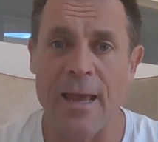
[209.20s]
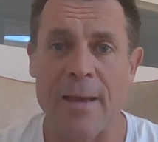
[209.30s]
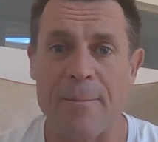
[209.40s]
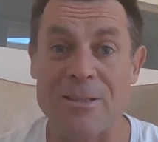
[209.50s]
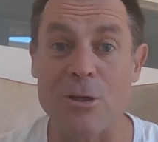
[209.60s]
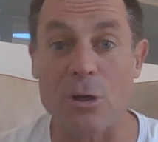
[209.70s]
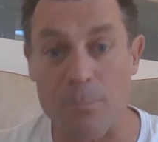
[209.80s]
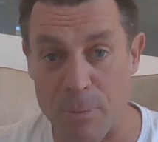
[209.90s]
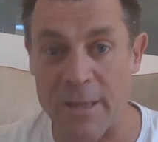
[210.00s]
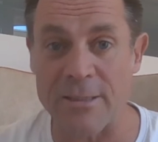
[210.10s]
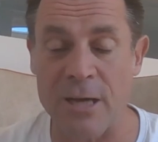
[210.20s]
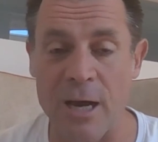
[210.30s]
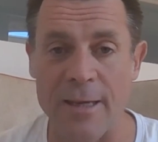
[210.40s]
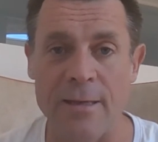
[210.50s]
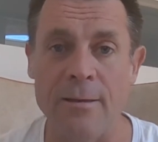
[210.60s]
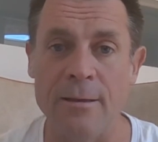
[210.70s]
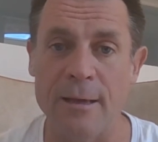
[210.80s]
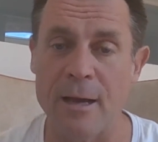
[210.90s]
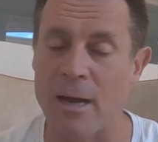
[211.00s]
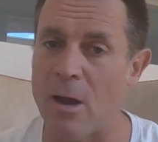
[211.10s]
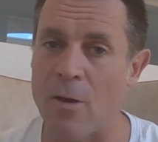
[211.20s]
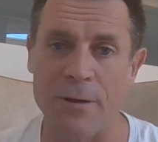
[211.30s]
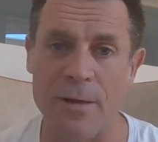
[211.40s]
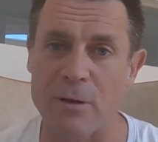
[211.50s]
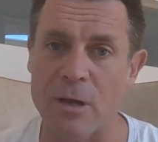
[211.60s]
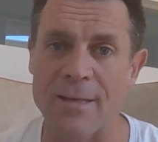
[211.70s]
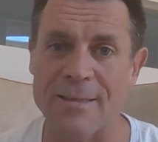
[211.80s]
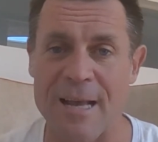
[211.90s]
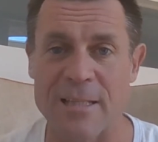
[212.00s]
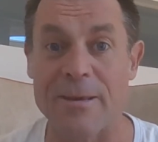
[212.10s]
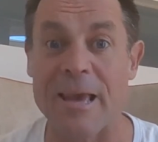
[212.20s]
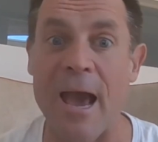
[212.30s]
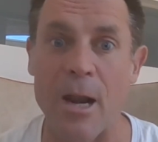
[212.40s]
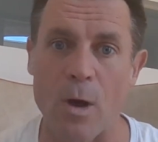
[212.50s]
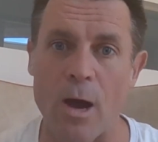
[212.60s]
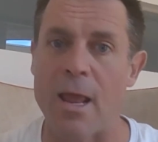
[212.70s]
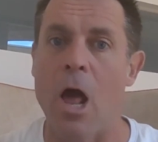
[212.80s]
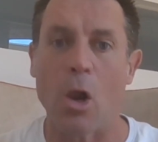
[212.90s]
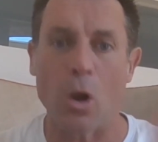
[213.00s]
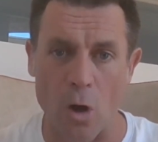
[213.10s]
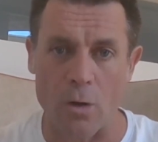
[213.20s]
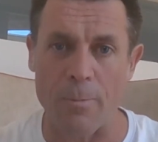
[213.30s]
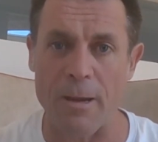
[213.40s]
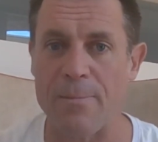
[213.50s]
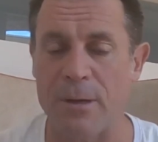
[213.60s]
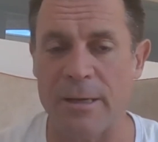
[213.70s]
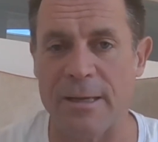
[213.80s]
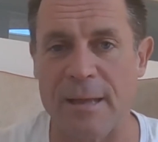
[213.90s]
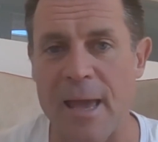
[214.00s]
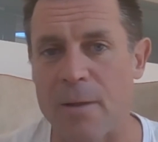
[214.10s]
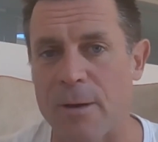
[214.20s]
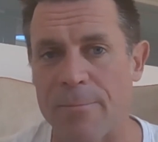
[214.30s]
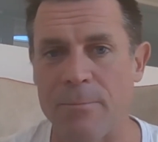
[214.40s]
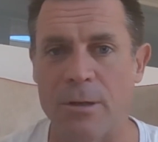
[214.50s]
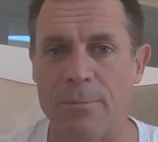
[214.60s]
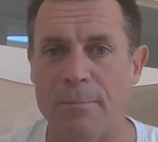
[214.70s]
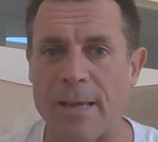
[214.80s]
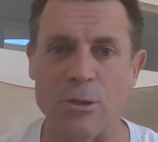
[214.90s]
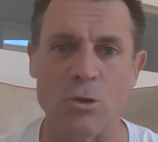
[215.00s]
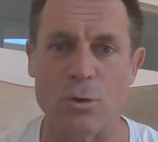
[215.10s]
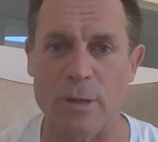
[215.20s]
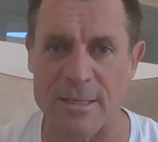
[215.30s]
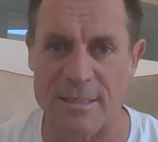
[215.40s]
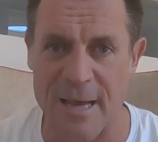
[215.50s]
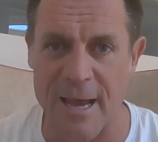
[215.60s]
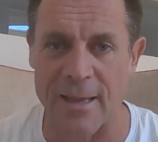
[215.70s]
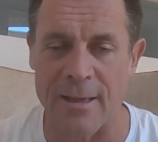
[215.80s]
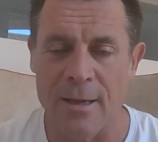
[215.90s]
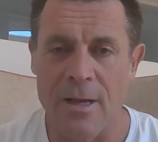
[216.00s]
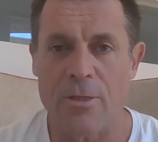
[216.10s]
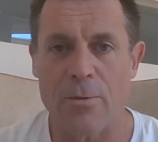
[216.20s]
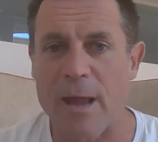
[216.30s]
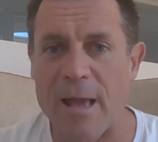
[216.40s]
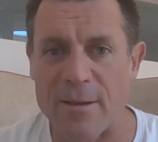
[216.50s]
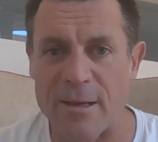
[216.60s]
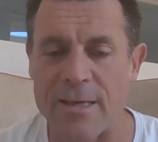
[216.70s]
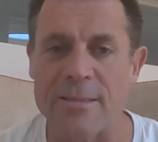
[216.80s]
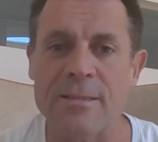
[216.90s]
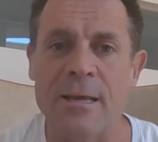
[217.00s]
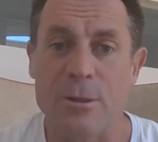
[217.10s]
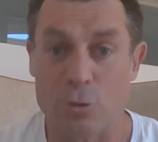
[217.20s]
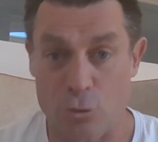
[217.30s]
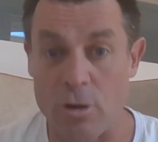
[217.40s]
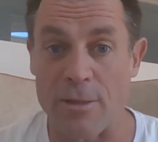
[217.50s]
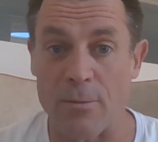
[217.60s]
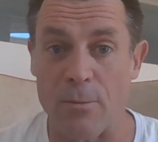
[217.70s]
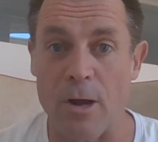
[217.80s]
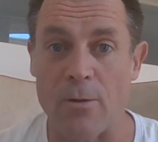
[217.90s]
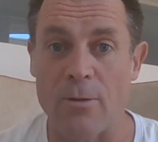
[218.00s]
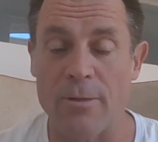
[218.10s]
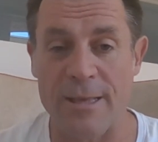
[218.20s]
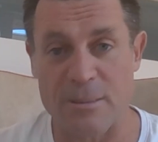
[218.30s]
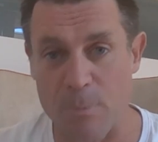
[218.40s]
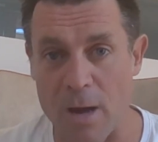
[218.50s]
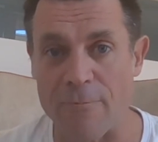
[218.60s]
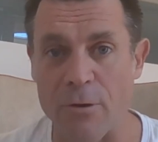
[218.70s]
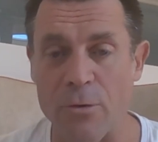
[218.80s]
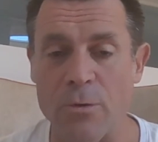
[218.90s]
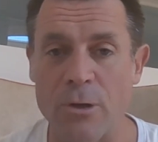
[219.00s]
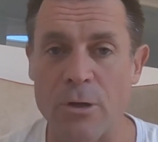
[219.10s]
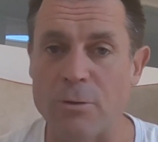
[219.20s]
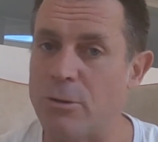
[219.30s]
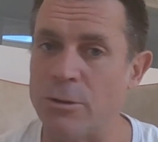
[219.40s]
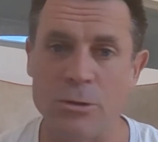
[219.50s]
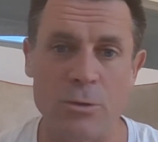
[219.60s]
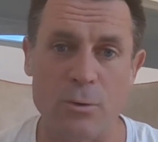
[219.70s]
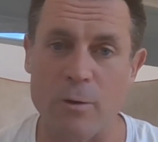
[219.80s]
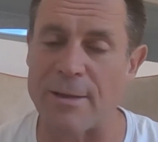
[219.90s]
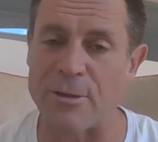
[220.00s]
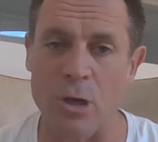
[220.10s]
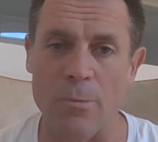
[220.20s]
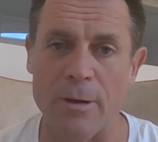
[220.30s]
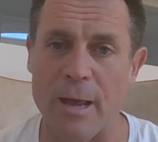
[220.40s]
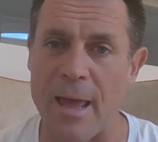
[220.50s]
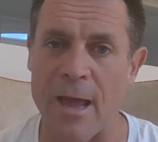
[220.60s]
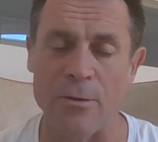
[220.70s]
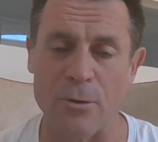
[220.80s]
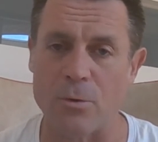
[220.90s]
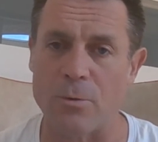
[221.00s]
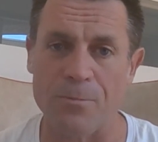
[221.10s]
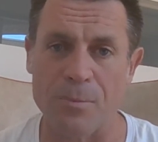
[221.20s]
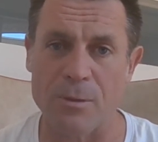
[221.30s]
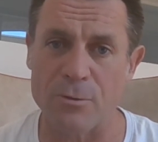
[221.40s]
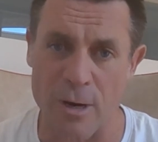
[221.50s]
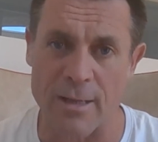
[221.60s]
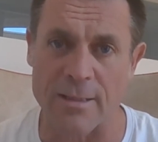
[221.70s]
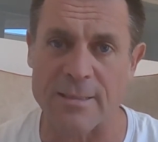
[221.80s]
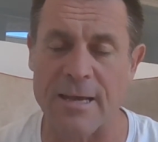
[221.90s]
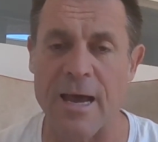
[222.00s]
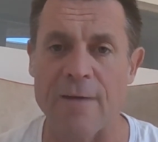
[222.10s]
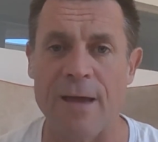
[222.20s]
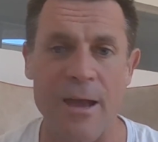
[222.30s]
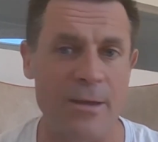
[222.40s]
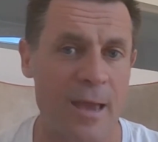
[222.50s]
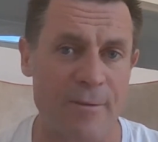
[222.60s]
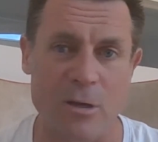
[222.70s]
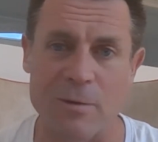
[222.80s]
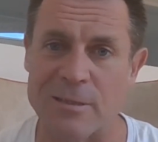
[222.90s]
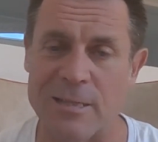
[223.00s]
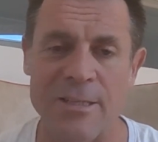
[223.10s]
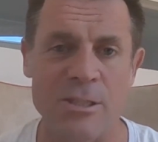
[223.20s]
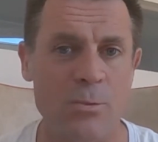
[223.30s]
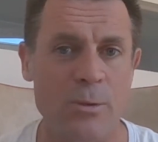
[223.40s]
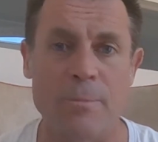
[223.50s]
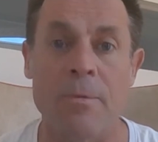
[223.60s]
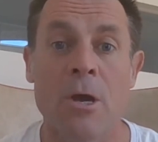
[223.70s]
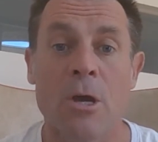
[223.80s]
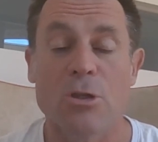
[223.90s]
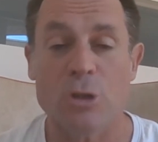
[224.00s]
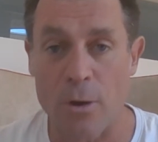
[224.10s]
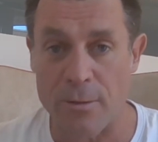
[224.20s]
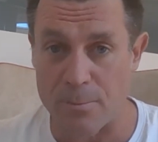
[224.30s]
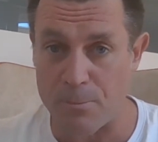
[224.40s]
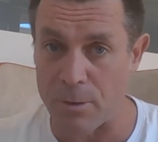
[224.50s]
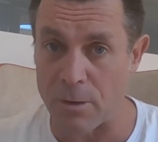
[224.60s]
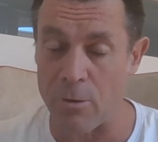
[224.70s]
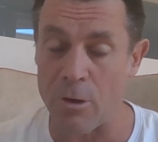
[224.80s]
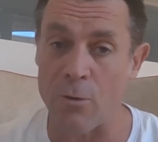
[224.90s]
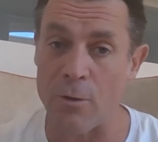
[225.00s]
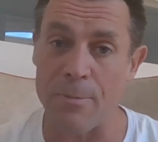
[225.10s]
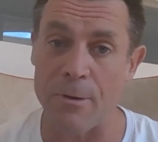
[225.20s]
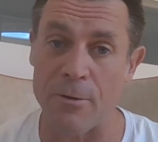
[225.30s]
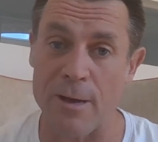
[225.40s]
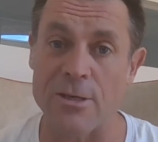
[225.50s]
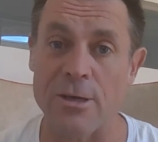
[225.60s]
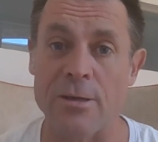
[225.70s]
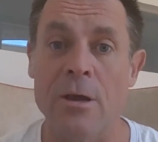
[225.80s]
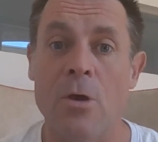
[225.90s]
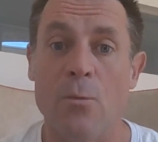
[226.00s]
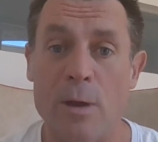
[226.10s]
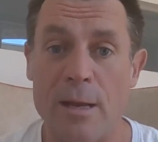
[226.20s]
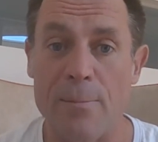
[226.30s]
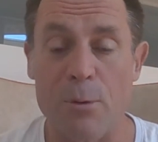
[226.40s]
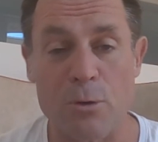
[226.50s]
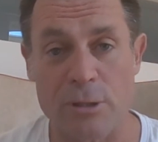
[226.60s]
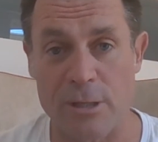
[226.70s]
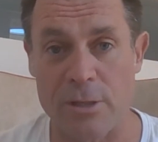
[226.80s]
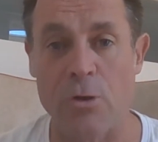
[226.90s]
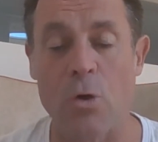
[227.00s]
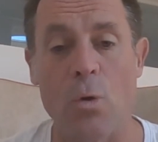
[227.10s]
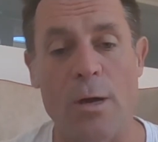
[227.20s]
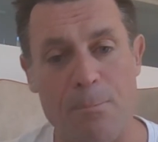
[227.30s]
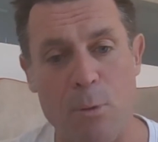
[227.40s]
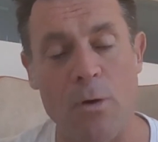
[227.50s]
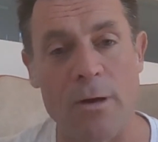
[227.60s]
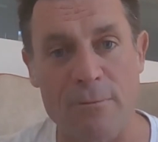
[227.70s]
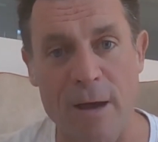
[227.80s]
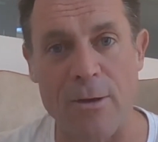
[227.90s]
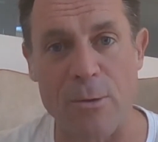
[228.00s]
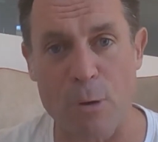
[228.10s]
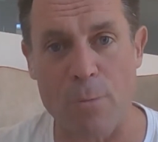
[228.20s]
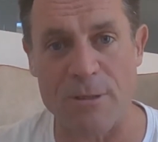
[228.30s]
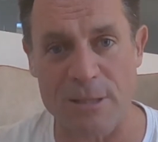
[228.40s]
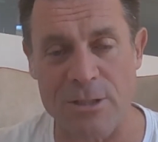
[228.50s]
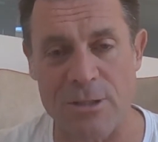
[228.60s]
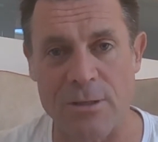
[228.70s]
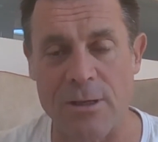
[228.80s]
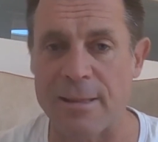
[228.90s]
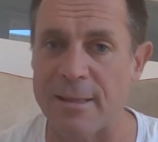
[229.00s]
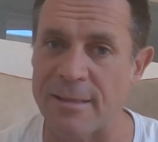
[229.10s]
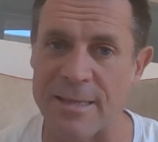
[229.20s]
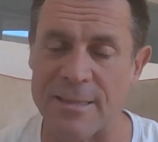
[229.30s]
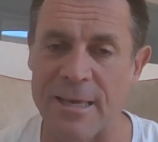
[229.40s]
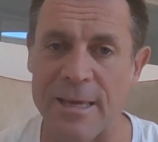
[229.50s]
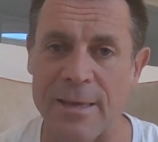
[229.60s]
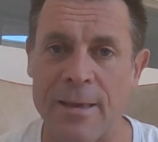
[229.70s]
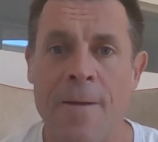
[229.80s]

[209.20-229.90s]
It's not complete tie-in. I often have clients ask me, how do I lock people in? How do I make sure they stay? The reality is treat them well. That's my view. Do a great job on how you're treating the staff, how you're having conversations with them, showing them career progression, really pushing your employee value proposition. I think that's key.